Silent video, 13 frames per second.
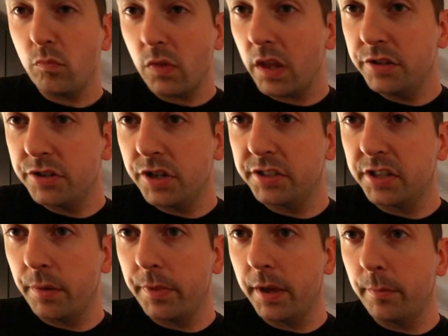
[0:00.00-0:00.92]
it's just
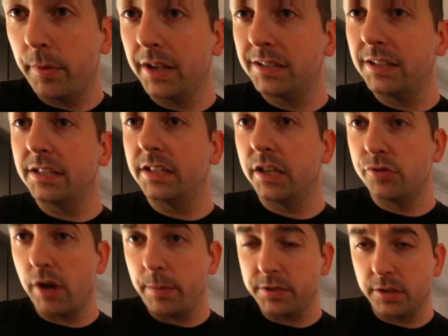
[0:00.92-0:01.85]
something, but it's nice that it
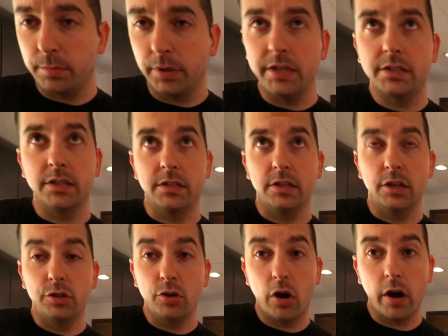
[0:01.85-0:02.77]
drops into place because in
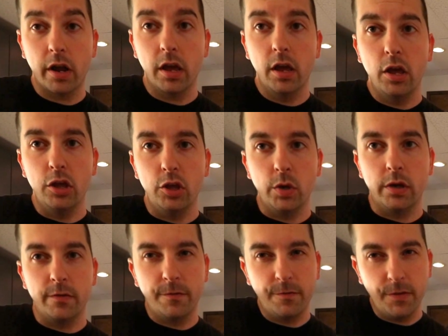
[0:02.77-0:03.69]
the dark you
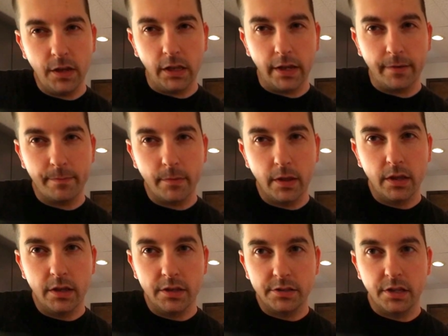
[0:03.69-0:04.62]
could feel it,
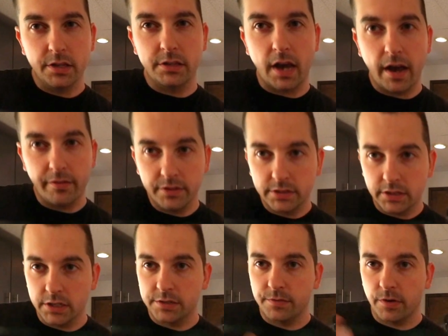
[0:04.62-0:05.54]
since
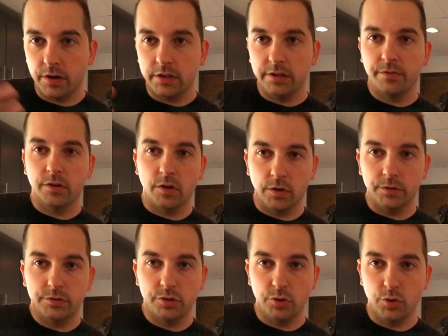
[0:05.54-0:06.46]
obviously it's very
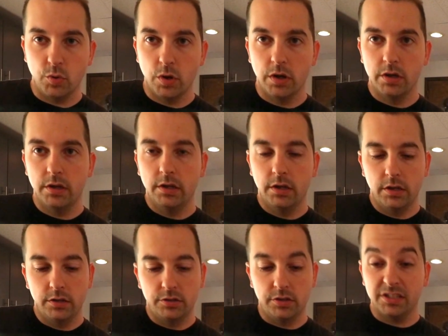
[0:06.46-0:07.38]
difficult to
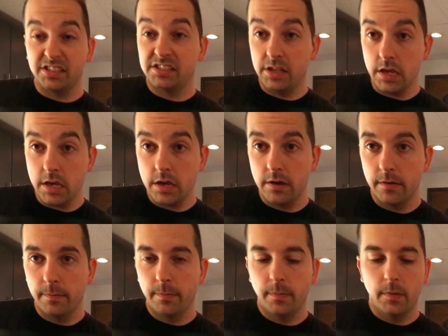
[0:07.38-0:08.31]
see.
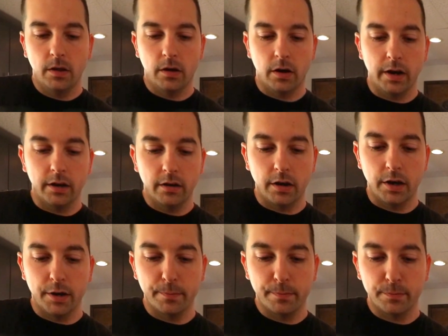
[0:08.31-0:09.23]
All right,
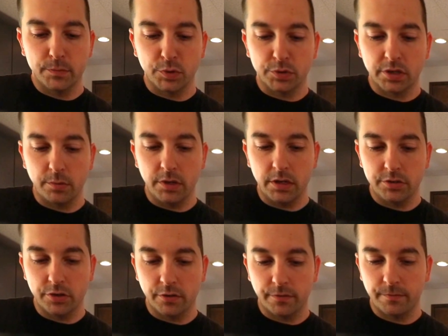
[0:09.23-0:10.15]
so it's going to be easier